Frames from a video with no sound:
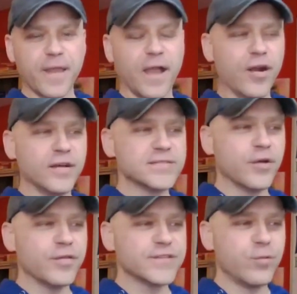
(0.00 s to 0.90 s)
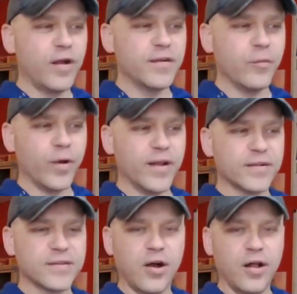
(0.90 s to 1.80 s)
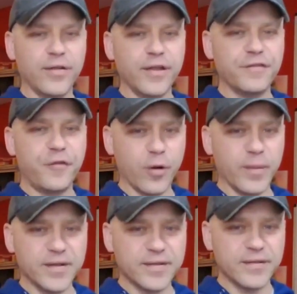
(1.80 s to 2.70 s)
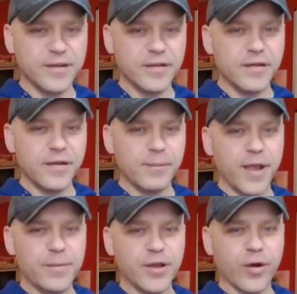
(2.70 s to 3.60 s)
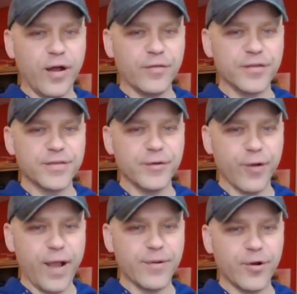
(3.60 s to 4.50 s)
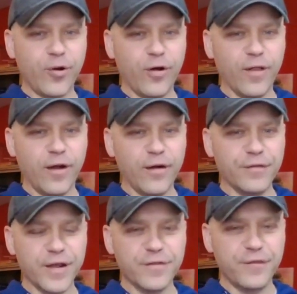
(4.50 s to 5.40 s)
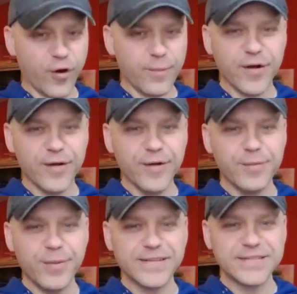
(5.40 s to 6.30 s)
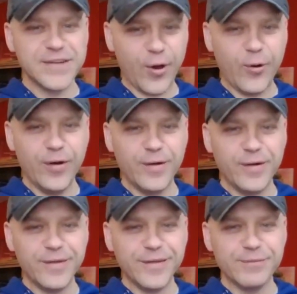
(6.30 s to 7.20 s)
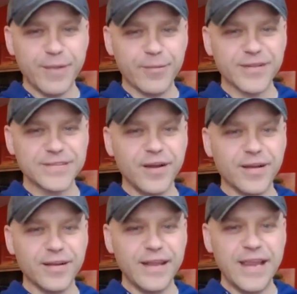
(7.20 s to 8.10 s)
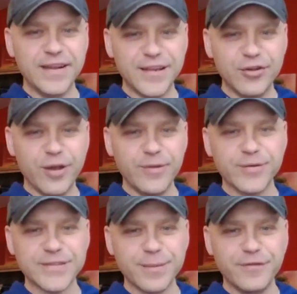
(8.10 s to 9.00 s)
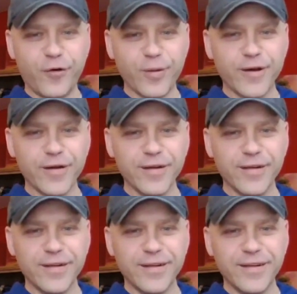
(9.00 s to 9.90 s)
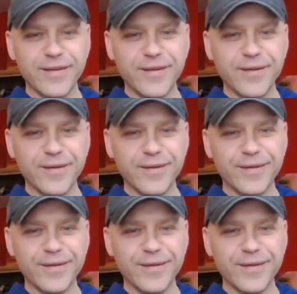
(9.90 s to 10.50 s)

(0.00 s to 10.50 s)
And also this one, when it's called Informant, made me go down the rabbit hole of Informer by Snow. Remember the song? Ian, can you hit me with some Informer? Informer.